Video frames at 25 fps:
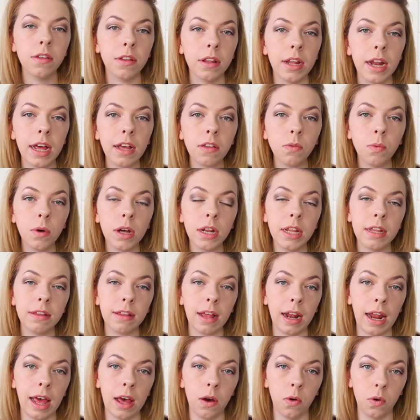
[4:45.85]
So the next one is
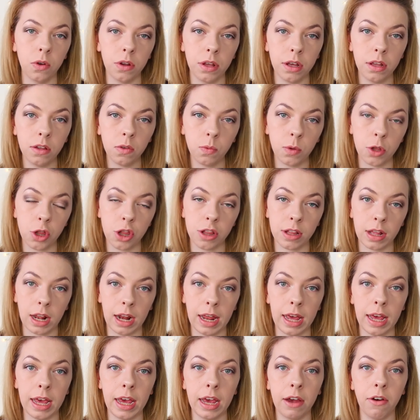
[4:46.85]
clairaudience, which is
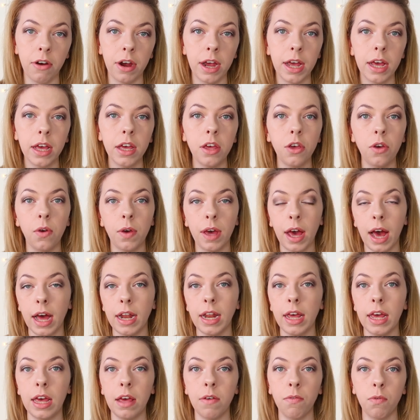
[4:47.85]
clear hearing. You
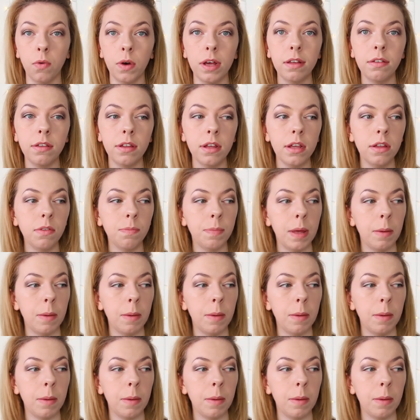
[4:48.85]
can hear voices.